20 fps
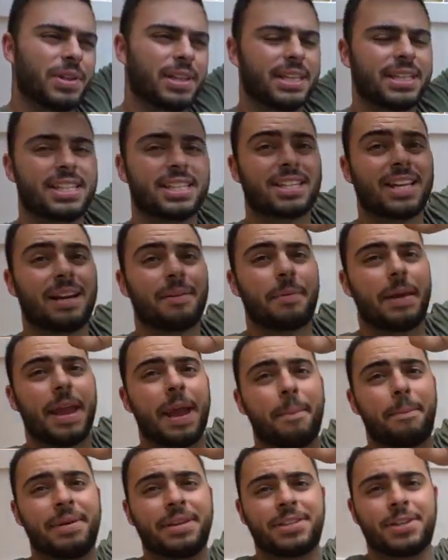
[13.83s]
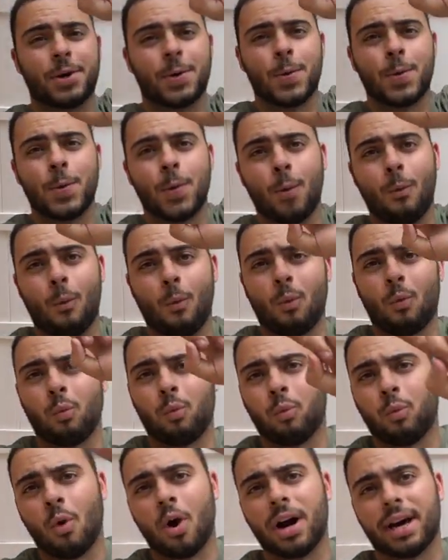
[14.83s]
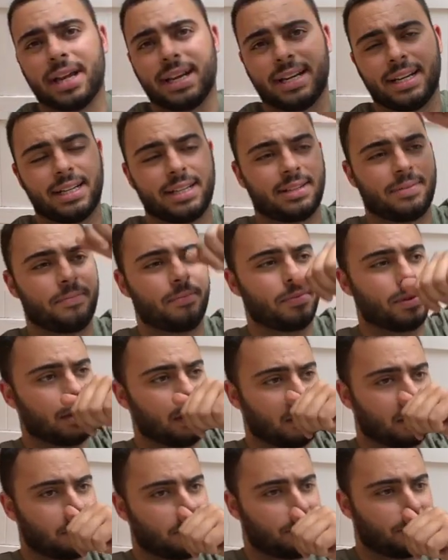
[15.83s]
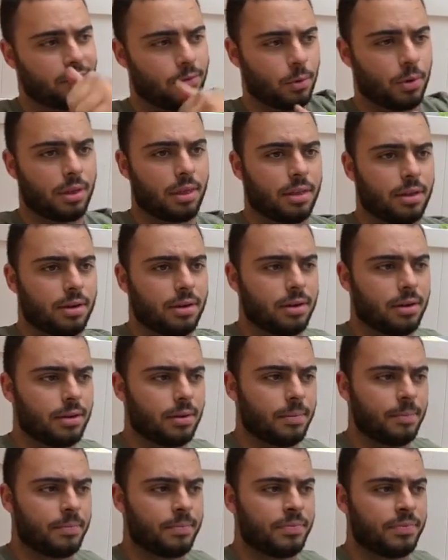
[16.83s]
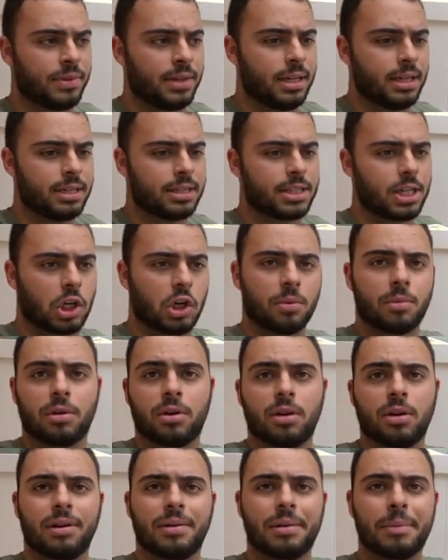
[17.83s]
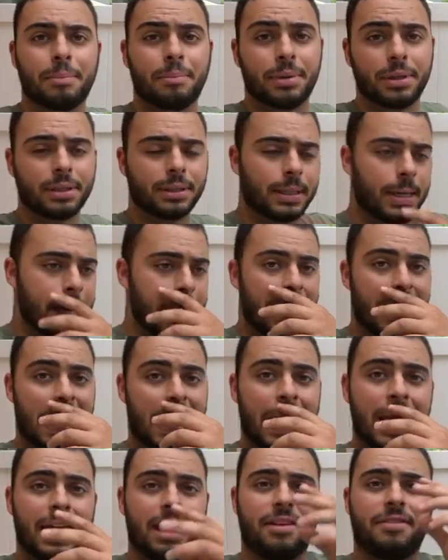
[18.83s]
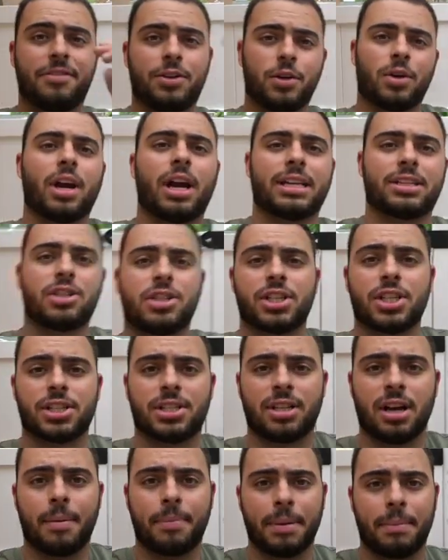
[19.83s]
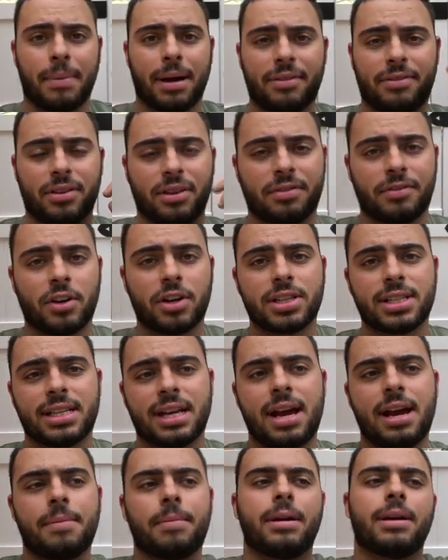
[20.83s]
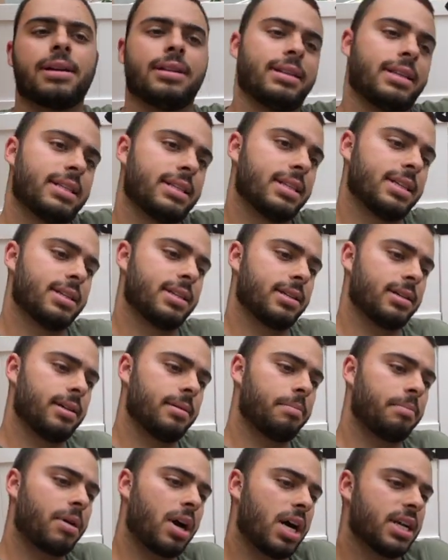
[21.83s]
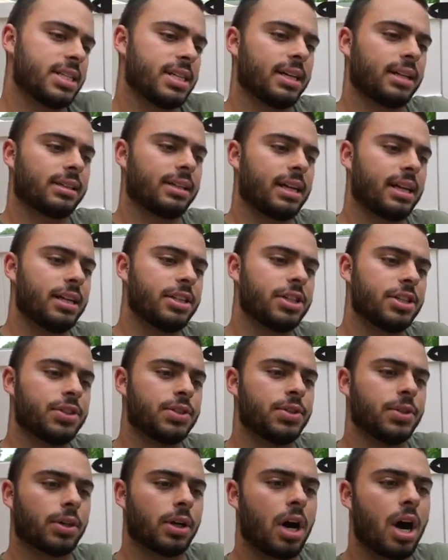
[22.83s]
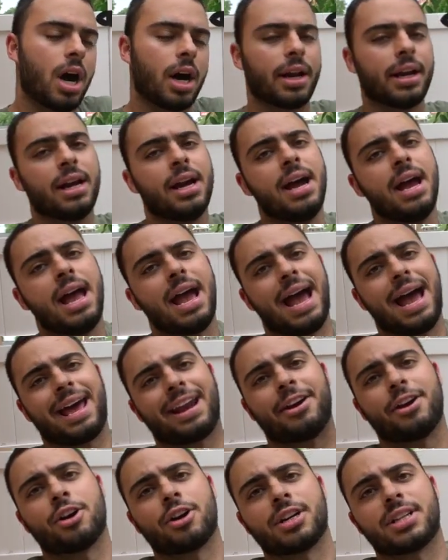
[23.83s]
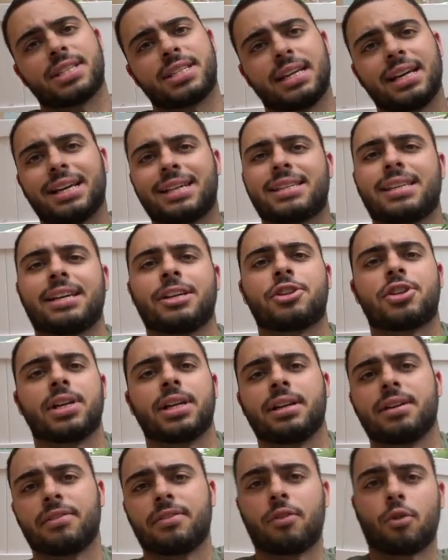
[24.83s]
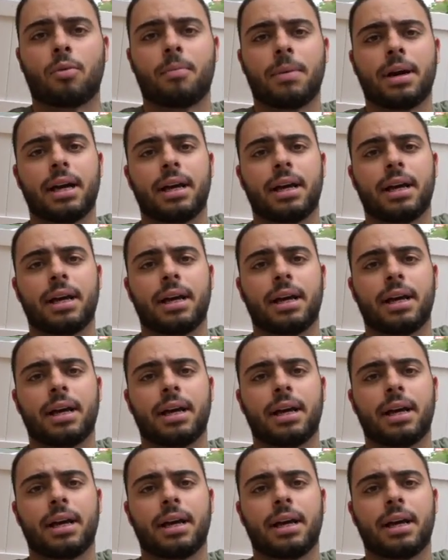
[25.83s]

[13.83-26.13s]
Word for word: this is going to be episode 1 for the Tacoma build. If you guys are just stopping by for the first time, this is a project that I just took on. I had an R6, I traded it for